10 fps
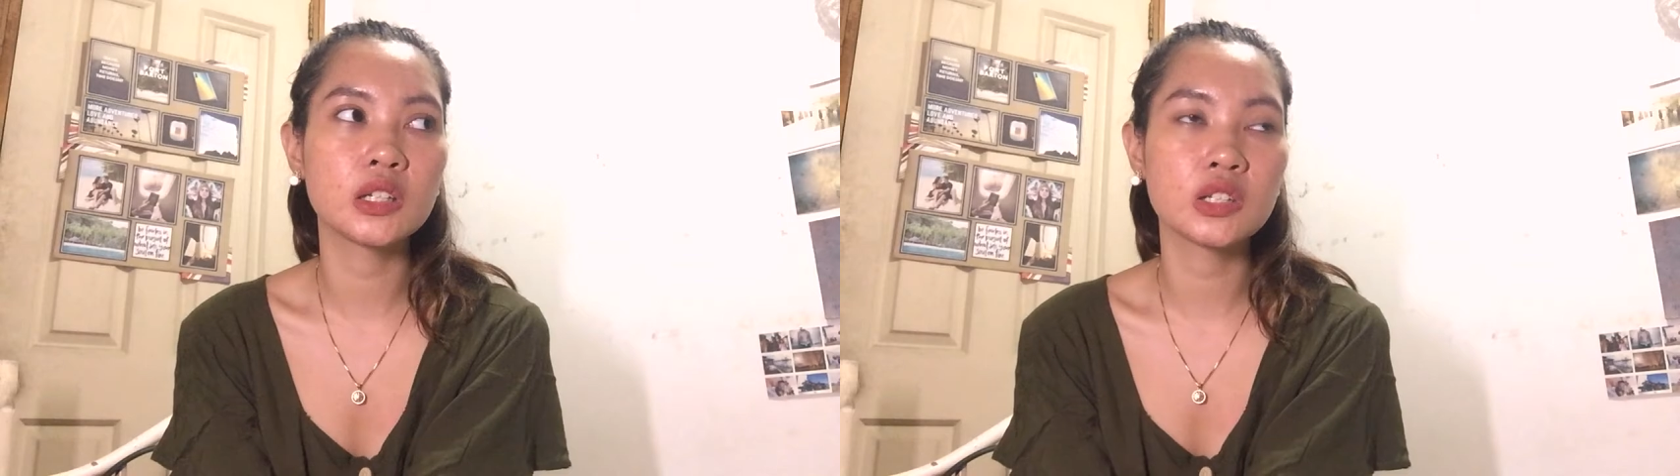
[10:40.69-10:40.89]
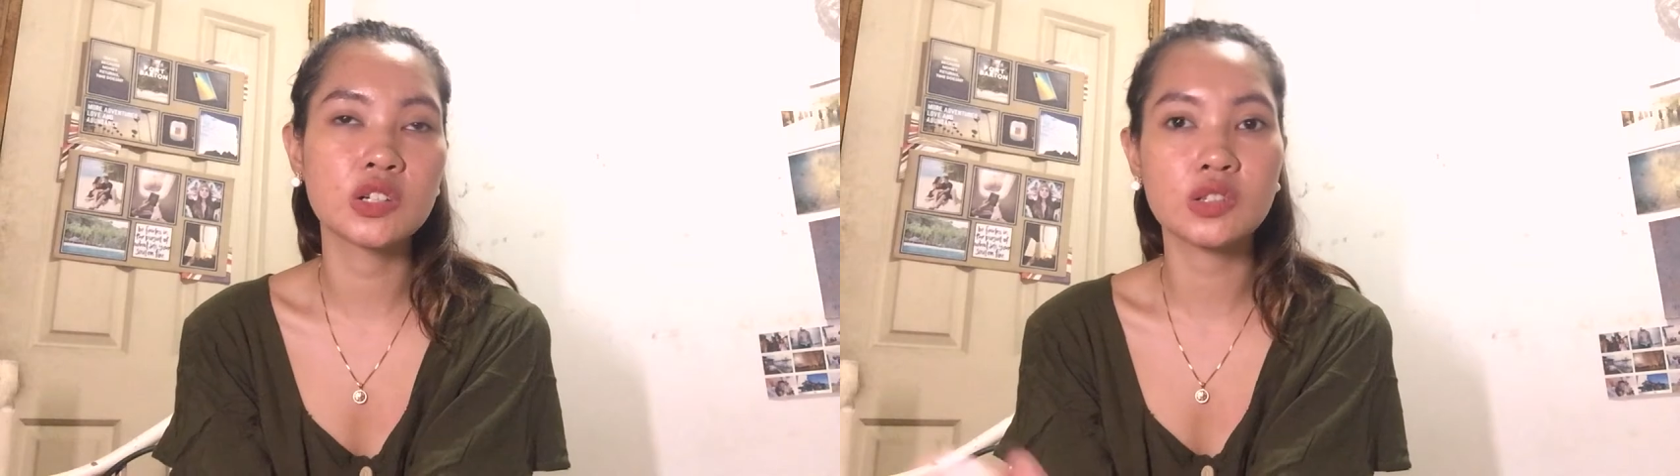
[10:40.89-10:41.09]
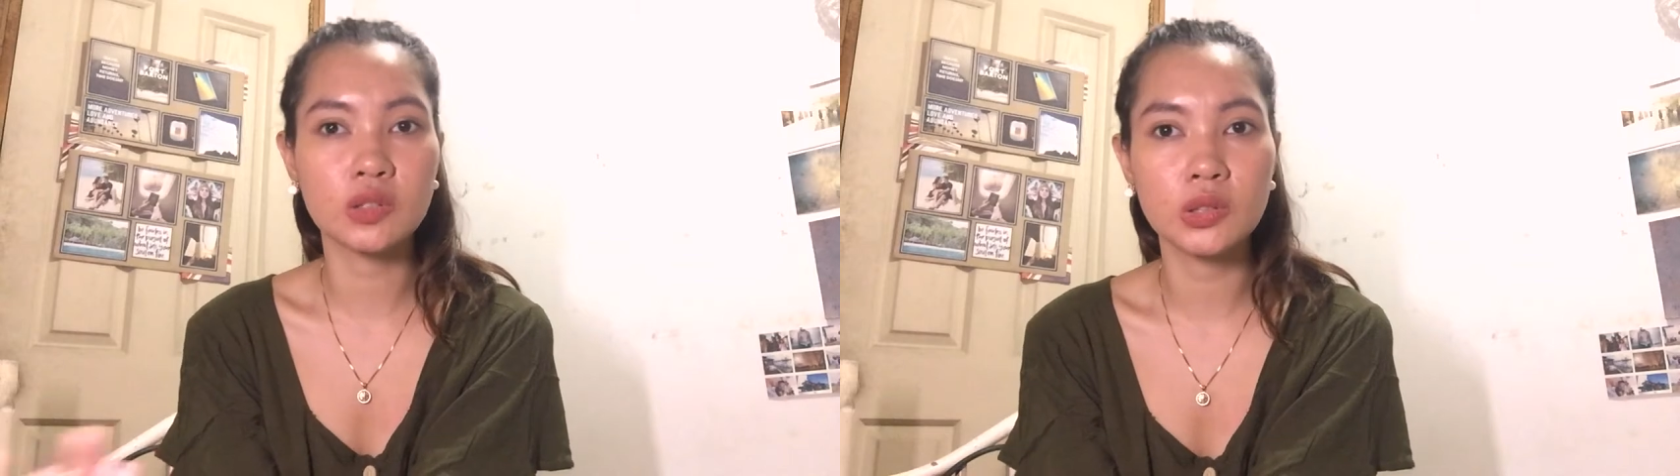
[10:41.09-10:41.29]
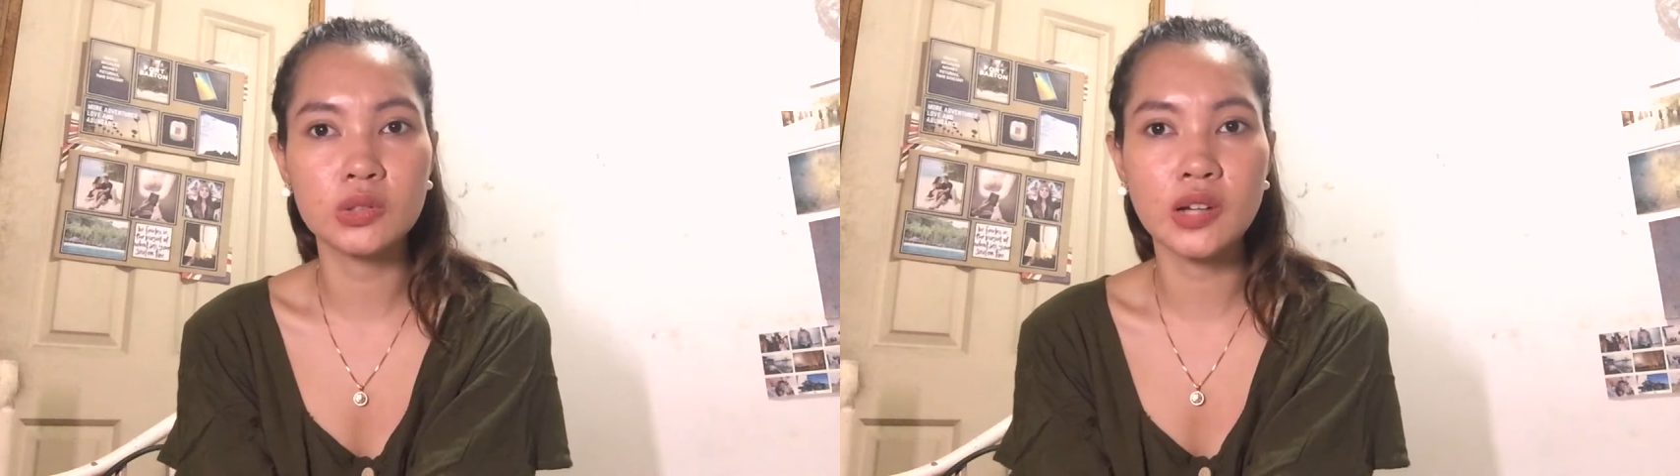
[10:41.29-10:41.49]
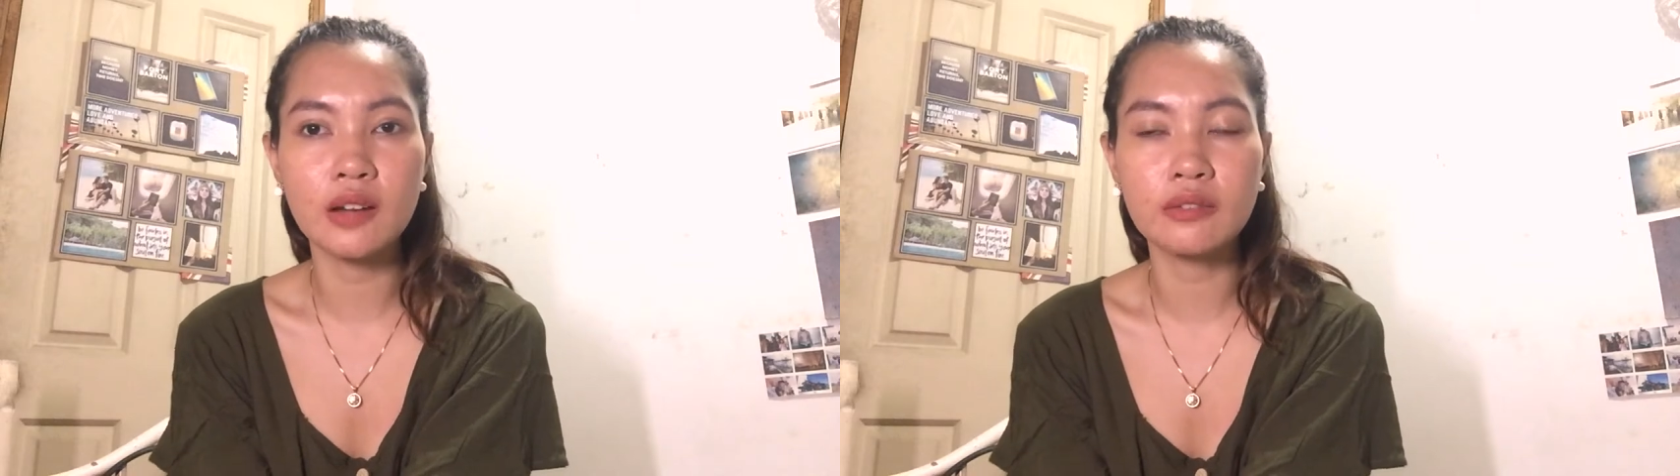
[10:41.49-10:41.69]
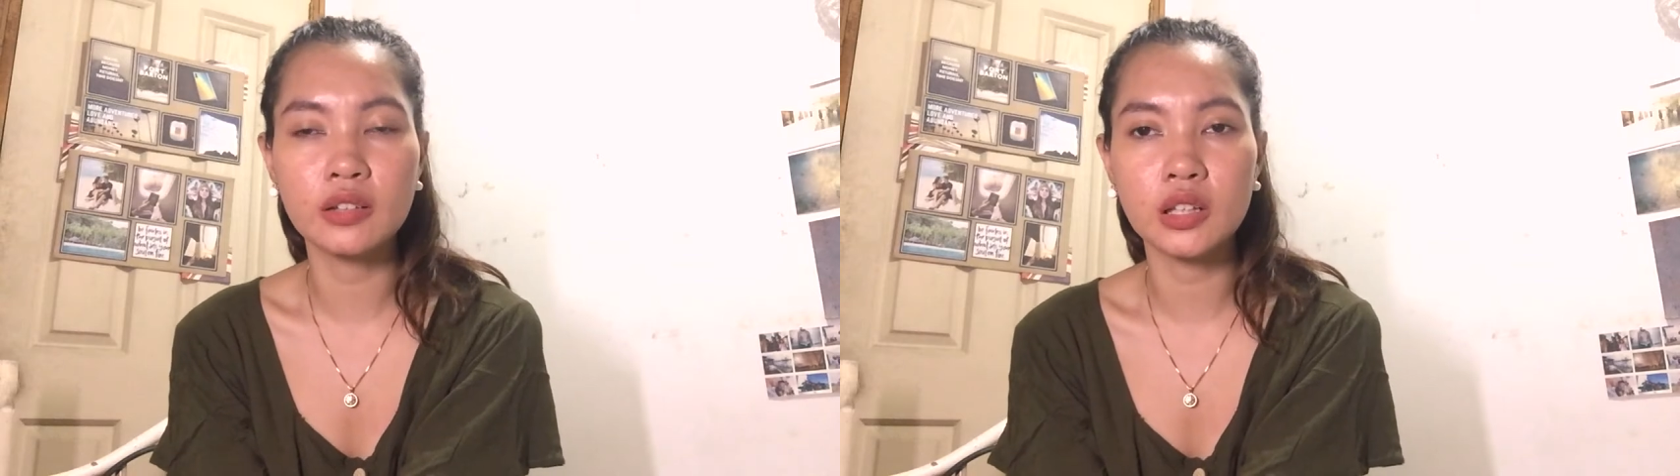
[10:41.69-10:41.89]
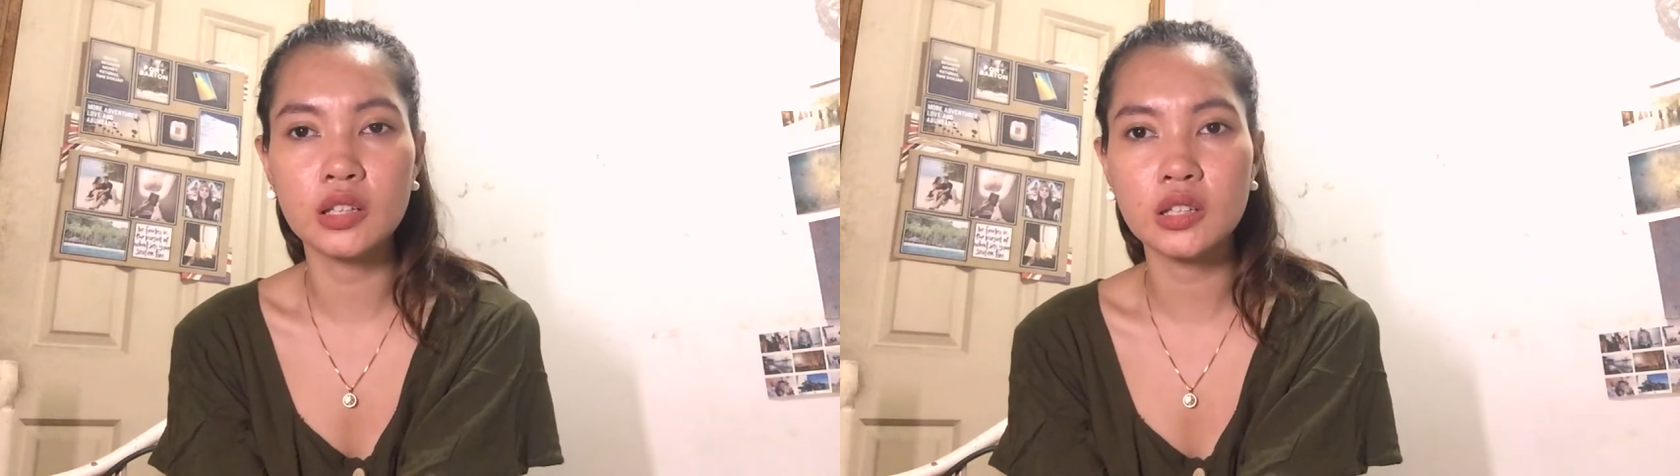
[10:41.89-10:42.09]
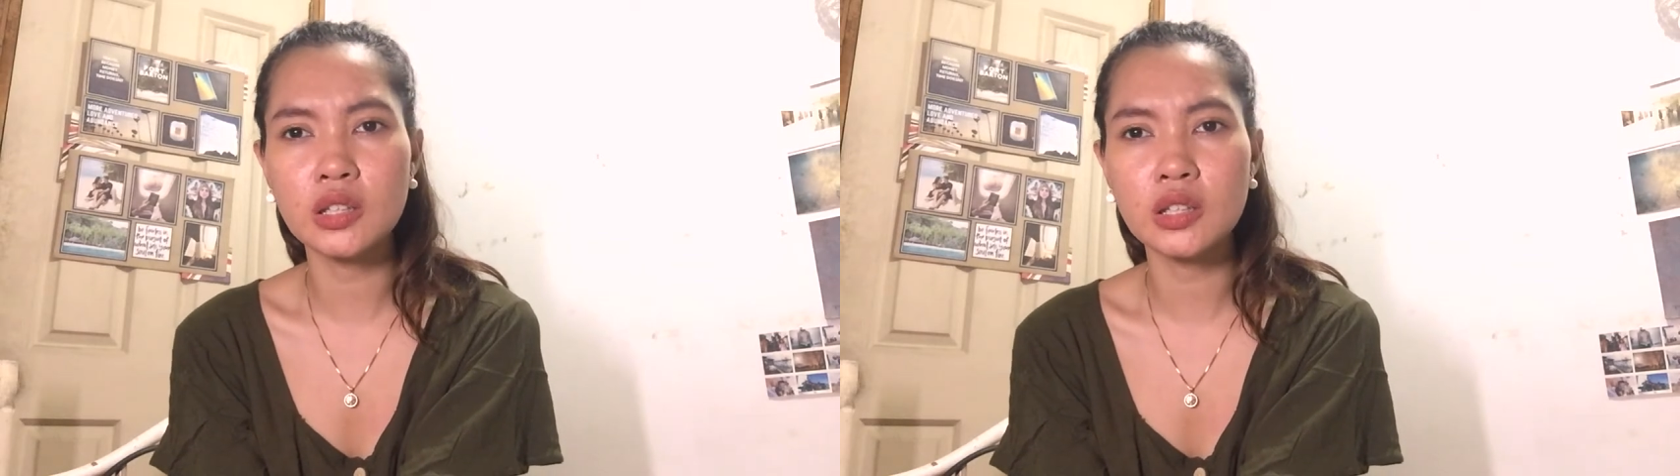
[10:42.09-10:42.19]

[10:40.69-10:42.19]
in your solo travel,